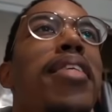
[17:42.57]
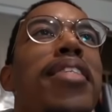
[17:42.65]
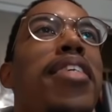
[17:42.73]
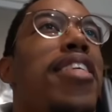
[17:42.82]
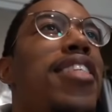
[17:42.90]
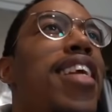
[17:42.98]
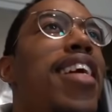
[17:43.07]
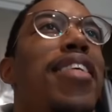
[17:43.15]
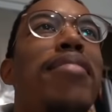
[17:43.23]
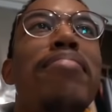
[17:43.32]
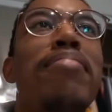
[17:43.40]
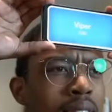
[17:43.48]
It's a
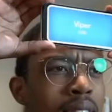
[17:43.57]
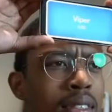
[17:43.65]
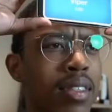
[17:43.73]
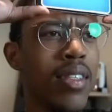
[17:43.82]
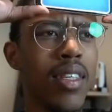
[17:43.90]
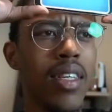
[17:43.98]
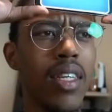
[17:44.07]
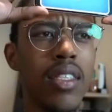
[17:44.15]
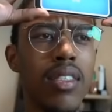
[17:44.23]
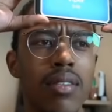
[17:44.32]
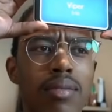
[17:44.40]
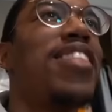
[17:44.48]
snake. It's
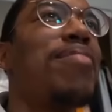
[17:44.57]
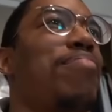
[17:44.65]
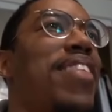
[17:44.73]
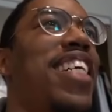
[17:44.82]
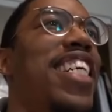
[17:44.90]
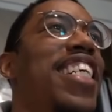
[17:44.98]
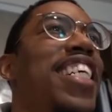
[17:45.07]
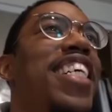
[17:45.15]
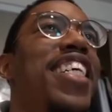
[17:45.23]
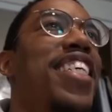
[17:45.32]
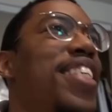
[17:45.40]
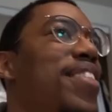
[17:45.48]
venomous.
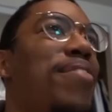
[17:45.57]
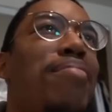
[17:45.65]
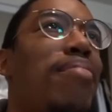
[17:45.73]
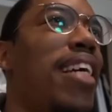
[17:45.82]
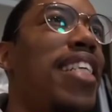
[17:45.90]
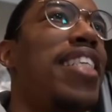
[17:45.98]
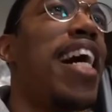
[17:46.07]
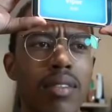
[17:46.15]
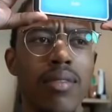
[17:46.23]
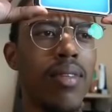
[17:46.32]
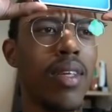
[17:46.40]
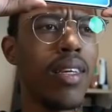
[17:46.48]
It's not
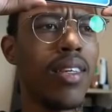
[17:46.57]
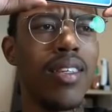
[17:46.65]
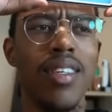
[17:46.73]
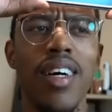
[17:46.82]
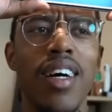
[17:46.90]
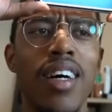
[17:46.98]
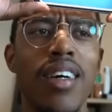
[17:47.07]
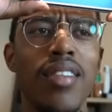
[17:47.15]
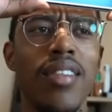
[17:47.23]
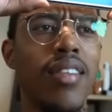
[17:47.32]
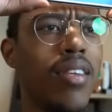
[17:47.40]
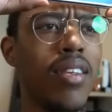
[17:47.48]
a cobra.
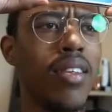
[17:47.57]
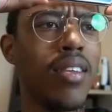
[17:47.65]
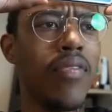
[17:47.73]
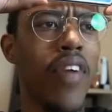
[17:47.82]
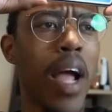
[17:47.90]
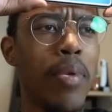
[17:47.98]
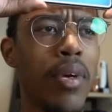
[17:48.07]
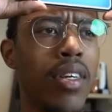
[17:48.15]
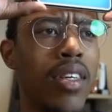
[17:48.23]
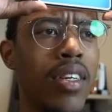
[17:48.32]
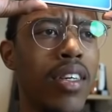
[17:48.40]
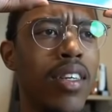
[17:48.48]
Viper.
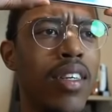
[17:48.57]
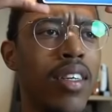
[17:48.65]
Yep.